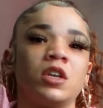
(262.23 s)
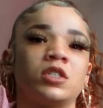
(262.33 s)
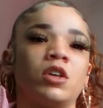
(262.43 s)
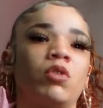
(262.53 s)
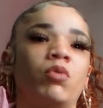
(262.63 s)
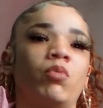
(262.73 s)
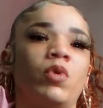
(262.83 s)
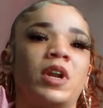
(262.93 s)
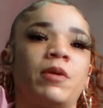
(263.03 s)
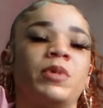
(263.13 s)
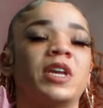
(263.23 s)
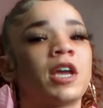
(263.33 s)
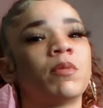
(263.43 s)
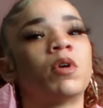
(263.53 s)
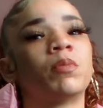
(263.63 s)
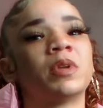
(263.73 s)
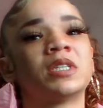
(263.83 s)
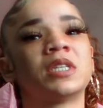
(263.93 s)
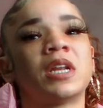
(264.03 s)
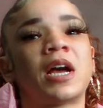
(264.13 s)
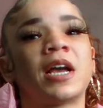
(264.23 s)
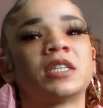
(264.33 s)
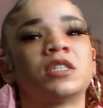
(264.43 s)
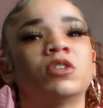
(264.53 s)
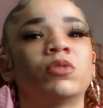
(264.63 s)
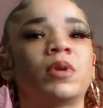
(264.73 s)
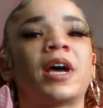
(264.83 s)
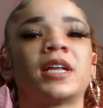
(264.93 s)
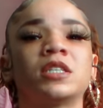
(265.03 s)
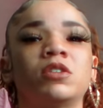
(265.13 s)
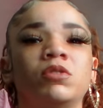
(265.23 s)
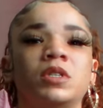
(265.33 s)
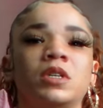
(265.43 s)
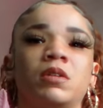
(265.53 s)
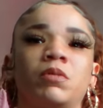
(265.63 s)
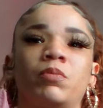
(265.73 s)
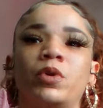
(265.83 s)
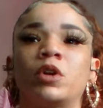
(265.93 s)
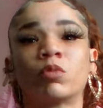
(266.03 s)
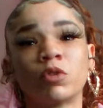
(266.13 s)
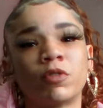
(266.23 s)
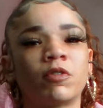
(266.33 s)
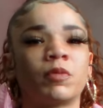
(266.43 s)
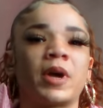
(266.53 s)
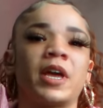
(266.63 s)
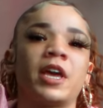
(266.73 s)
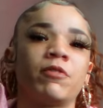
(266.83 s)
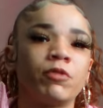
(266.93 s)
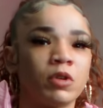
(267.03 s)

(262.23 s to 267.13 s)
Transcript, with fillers: So when I became homeless and I had to do what I had to do to put a roof over my head,